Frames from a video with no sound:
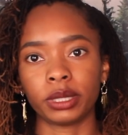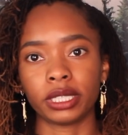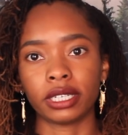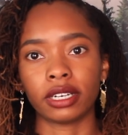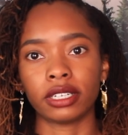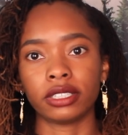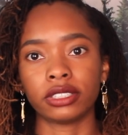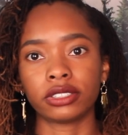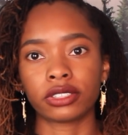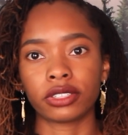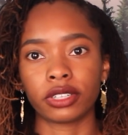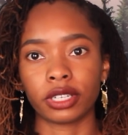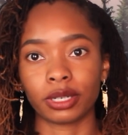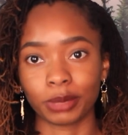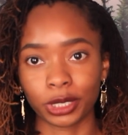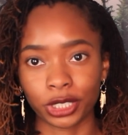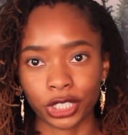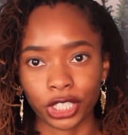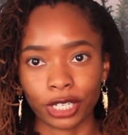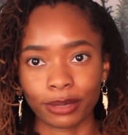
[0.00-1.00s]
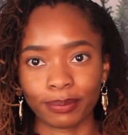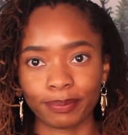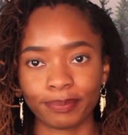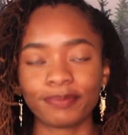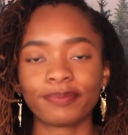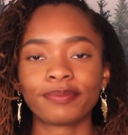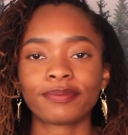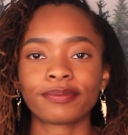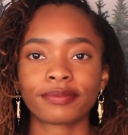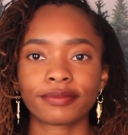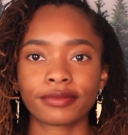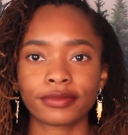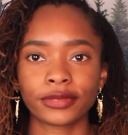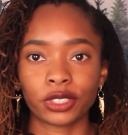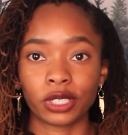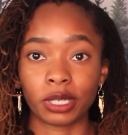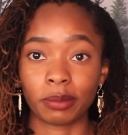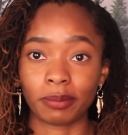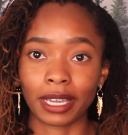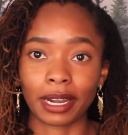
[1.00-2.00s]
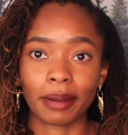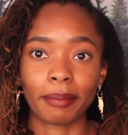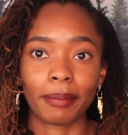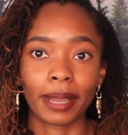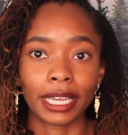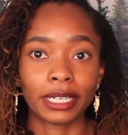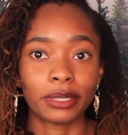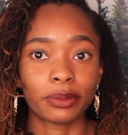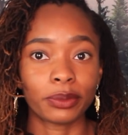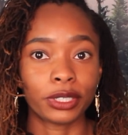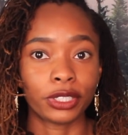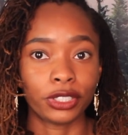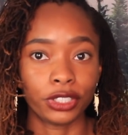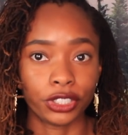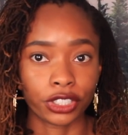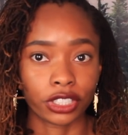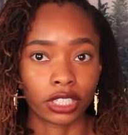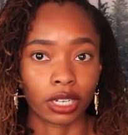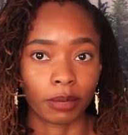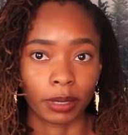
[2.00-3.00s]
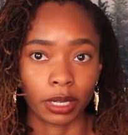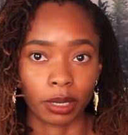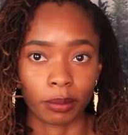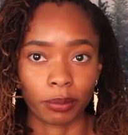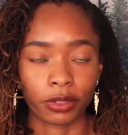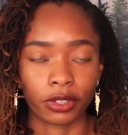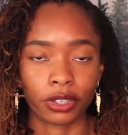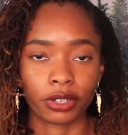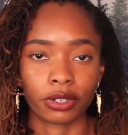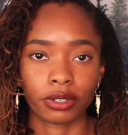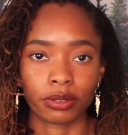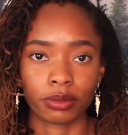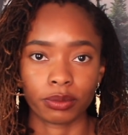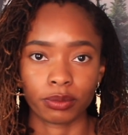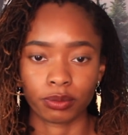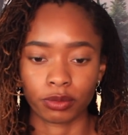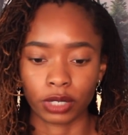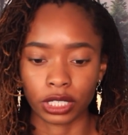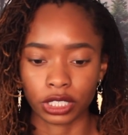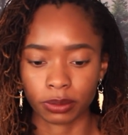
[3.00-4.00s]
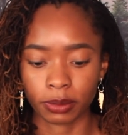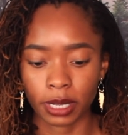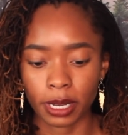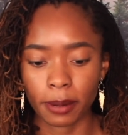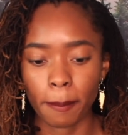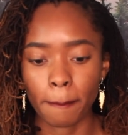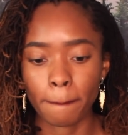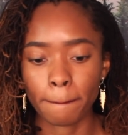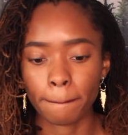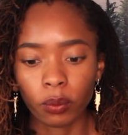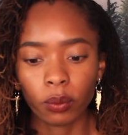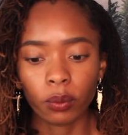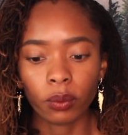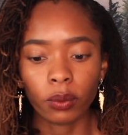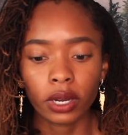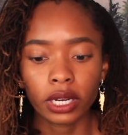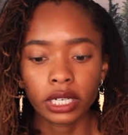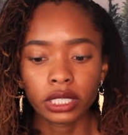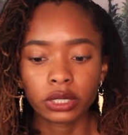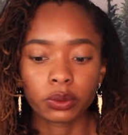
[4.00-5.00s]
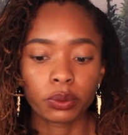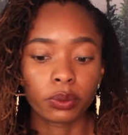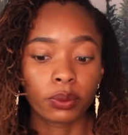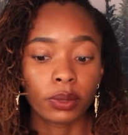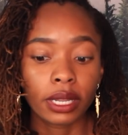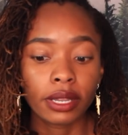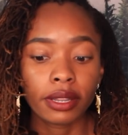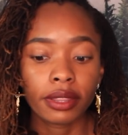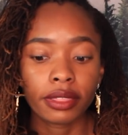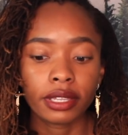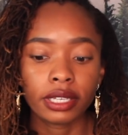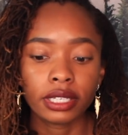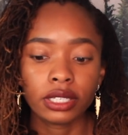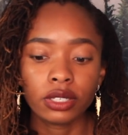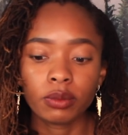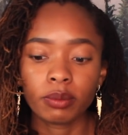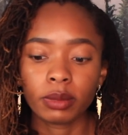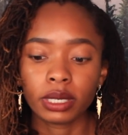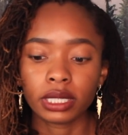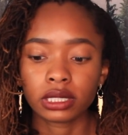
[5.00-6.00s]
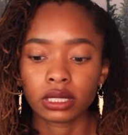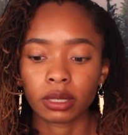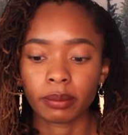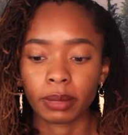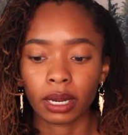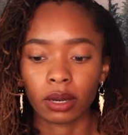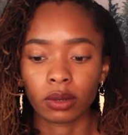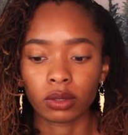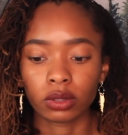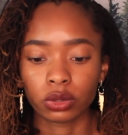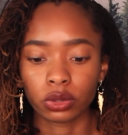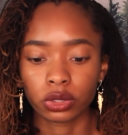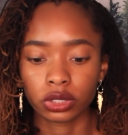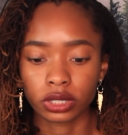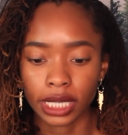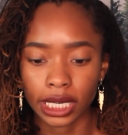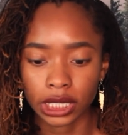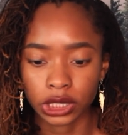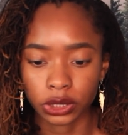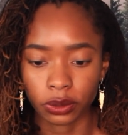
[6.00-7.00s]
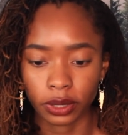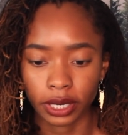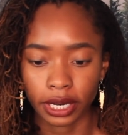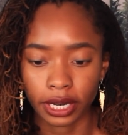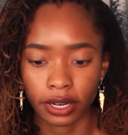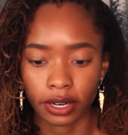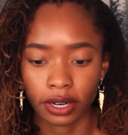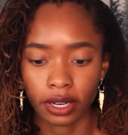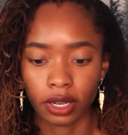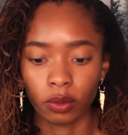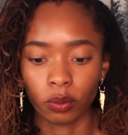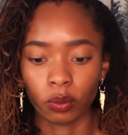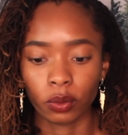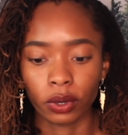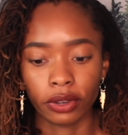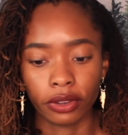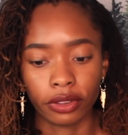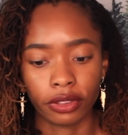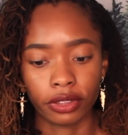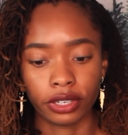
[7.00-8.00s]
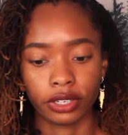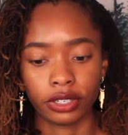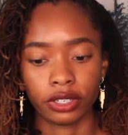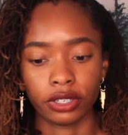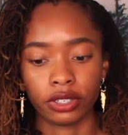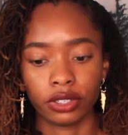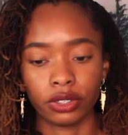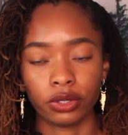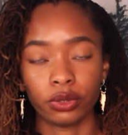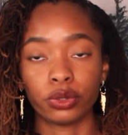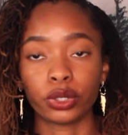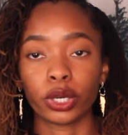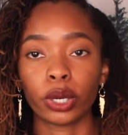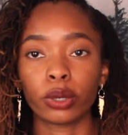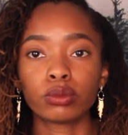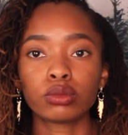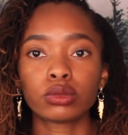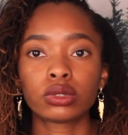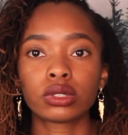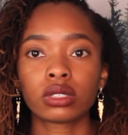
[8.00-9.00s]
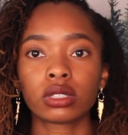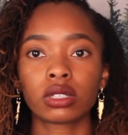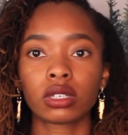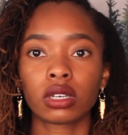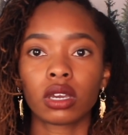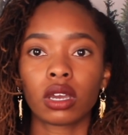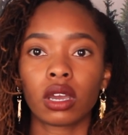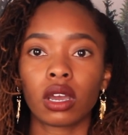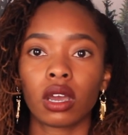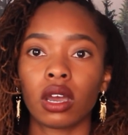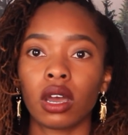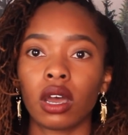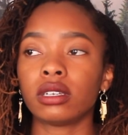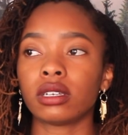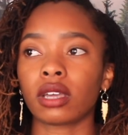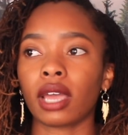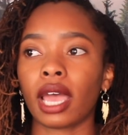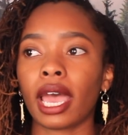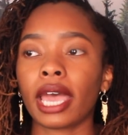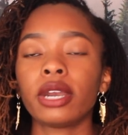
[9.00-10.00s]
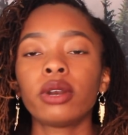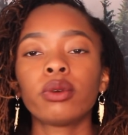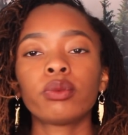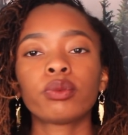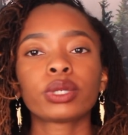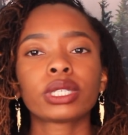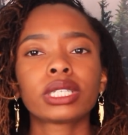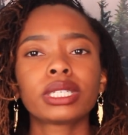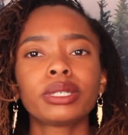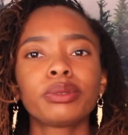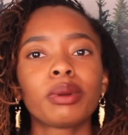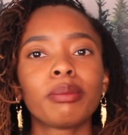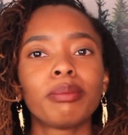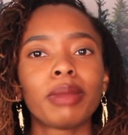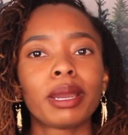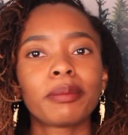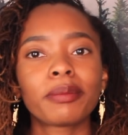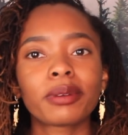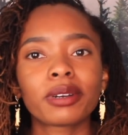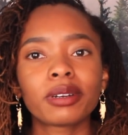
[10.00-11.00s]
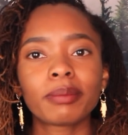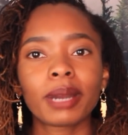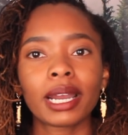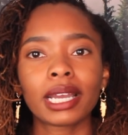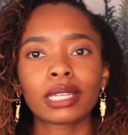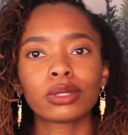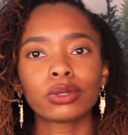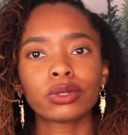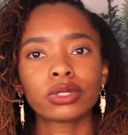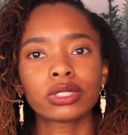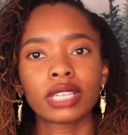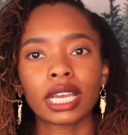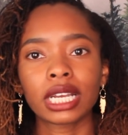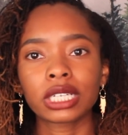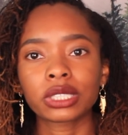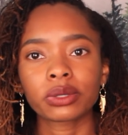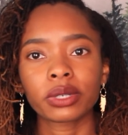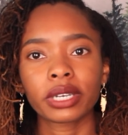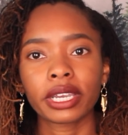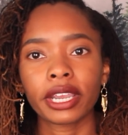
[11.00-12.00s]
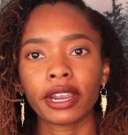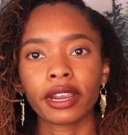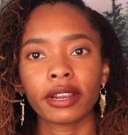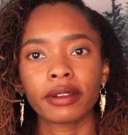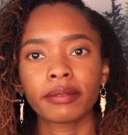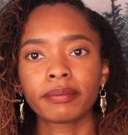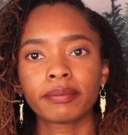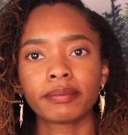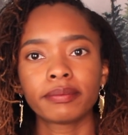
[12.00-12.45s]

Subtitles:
because they're mature. So keep that in mind when you're coming up with your regimen. What is one thing you miss about loose natural hair and one thing you don't? I don't really remember my loose natural hair